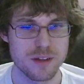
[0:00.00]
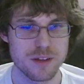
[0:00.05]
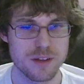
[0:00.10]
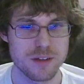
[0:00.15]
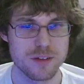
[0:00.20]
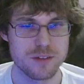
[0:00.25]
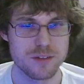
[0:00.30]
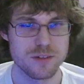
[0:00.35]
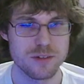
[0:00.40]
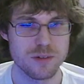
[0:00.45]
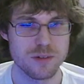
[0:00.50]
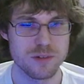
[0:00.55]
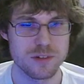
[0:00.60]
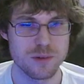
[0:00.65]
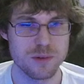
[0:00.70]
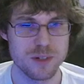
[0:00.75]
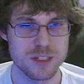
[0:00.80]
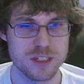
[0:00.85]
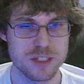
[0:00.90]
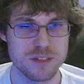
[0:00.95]
It shows
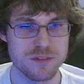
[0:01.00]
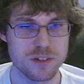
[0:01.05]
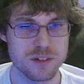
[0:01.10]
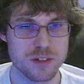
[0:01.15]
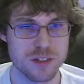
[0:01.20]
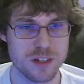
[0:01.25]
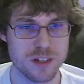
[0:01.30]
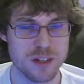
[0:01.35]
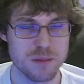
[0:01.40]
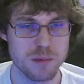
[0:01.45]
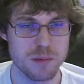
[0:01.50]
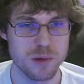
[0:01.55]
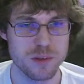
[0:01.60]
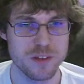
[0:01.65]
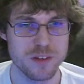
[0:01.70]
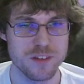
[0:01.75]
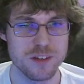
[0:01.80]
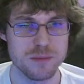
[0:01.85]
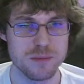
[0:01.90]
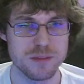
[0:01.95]
twice if you're clicking both
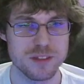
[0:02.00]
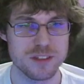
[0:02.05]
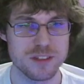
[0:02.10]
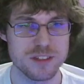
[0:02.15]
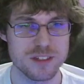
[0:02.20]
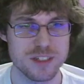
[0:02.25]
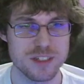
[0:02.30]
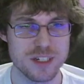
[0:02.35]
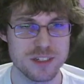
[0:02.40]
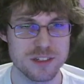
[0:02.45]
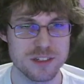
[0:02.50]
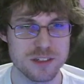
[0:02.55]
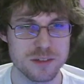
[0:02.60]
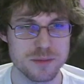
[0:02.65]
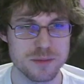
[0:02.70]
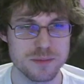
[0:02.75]
of them in succession.